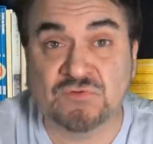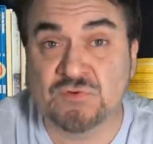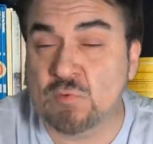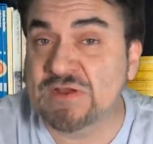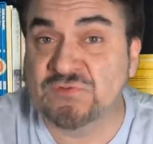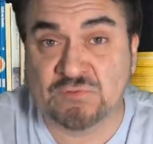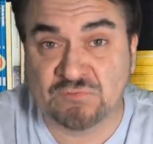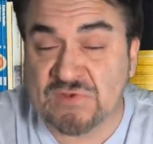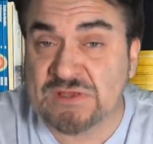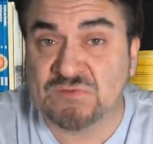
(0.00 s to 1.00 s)
there's no extra
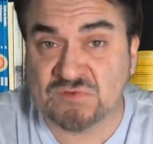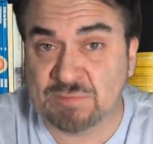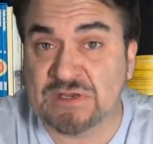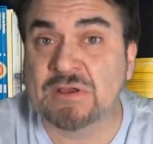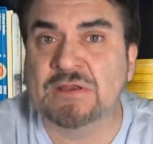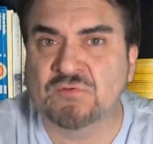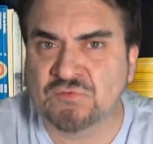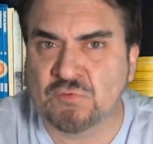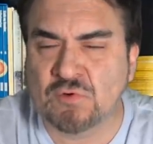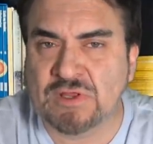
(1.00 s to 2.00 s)
fees depending on your
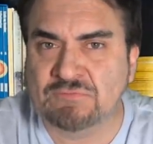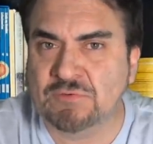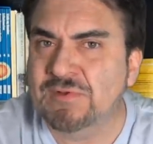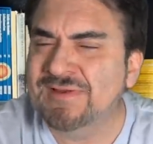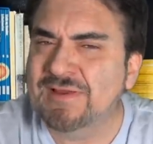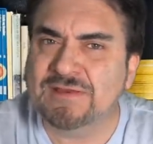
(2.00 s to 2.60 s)
store level.